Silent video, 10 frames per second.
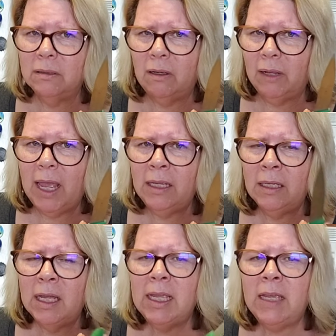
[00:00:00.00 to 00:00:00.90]
Okay?
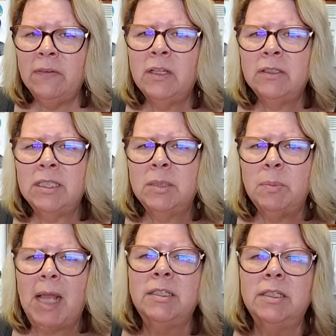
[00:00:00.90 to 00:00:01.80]
Even though these
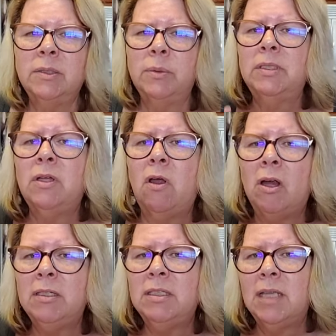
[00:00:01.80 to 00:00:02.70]
plastics ones
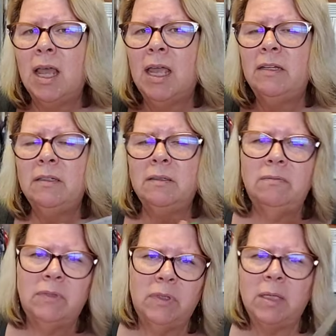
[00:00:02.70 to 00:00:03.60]
are designed
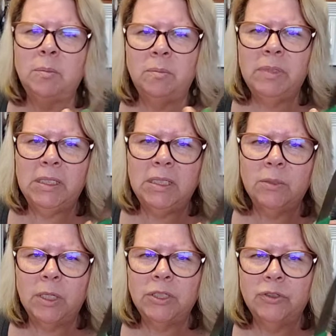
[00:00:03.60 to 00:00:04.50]
to be
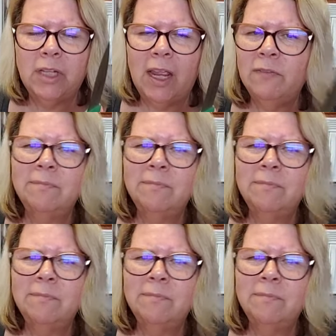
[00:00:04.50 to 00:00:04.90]
dishwasher safe,